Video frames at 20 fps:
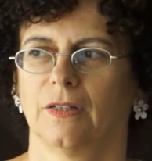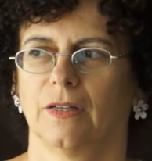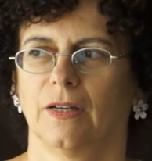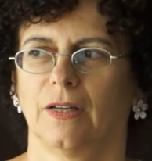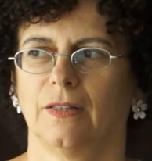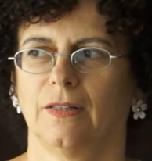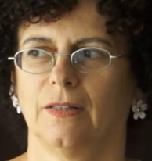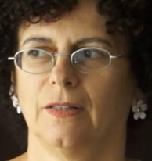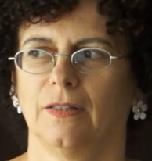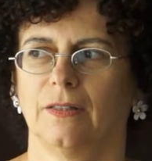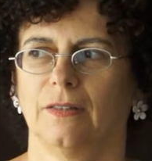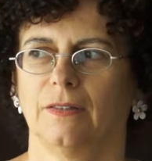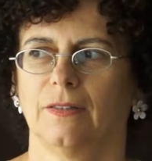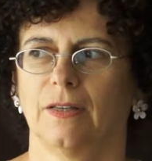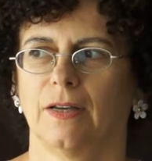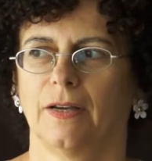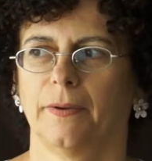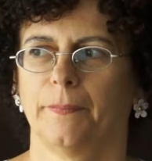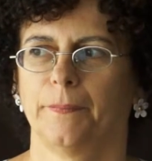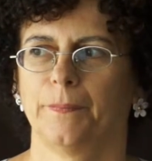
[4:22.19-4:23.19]
And
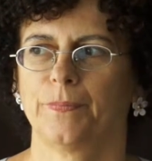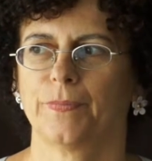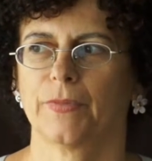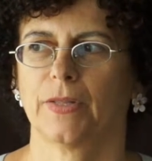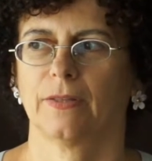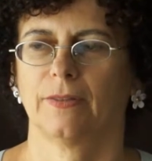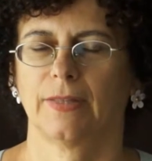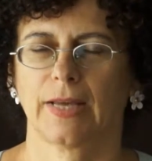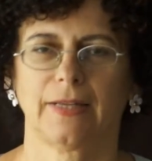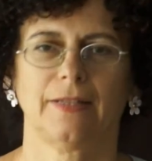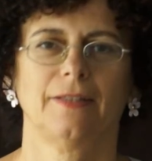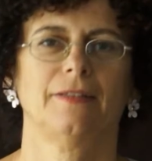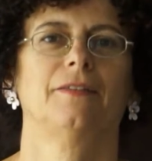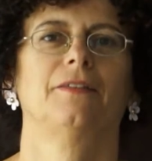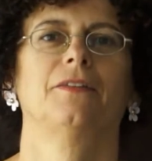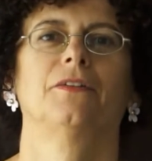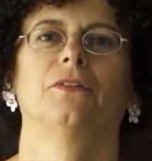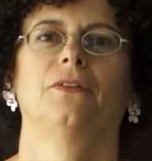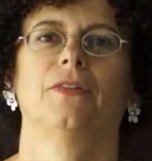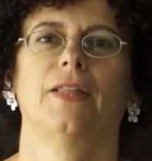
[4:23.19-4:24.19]
that is
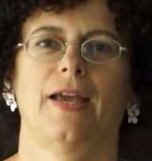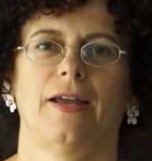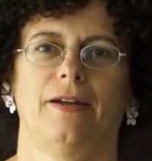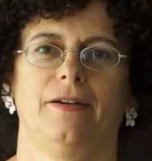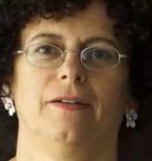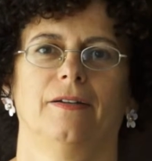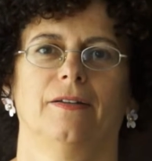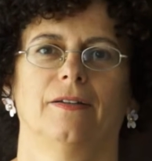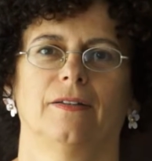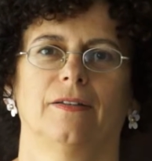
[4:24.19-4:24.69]
still there.